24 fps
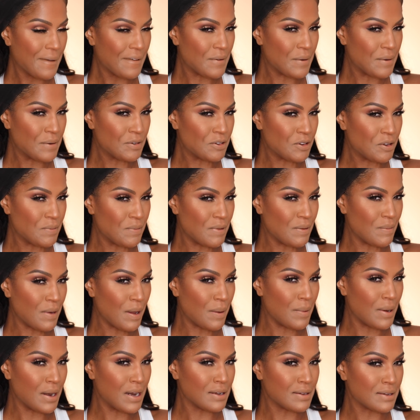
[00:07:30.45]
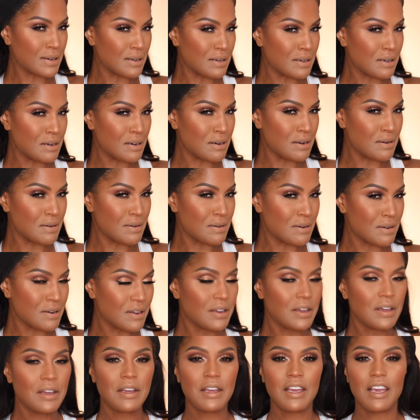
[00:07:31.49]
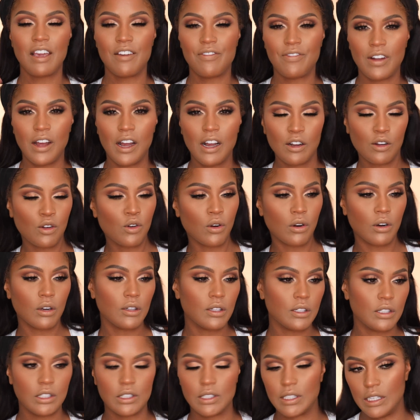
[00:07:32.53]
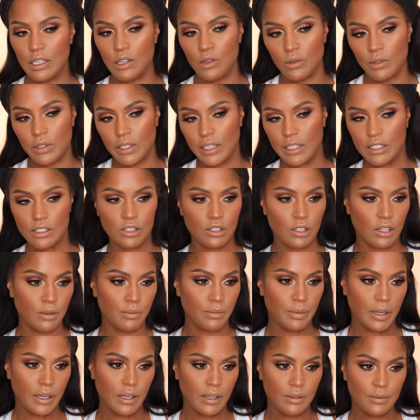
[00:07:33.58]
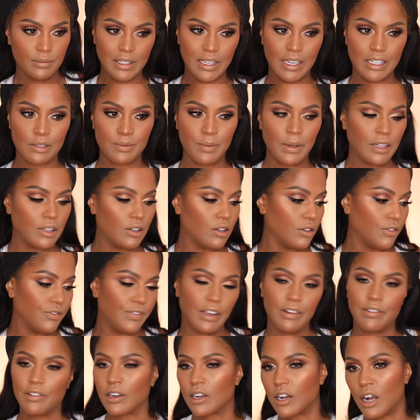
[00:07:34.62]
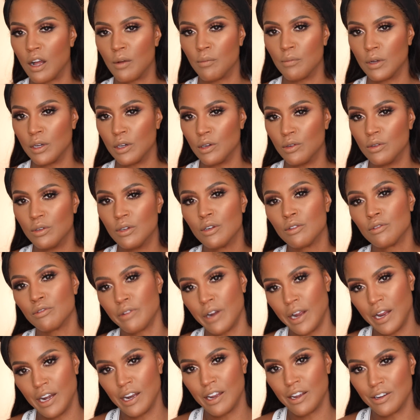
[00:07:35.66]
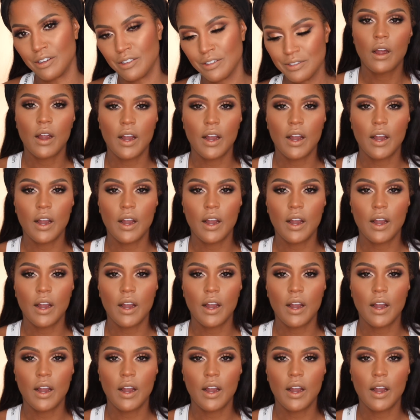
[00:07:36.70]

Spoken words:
Sean told me might be discontinued. If not, Coral is equally as good, but that's my little favorite combo right now.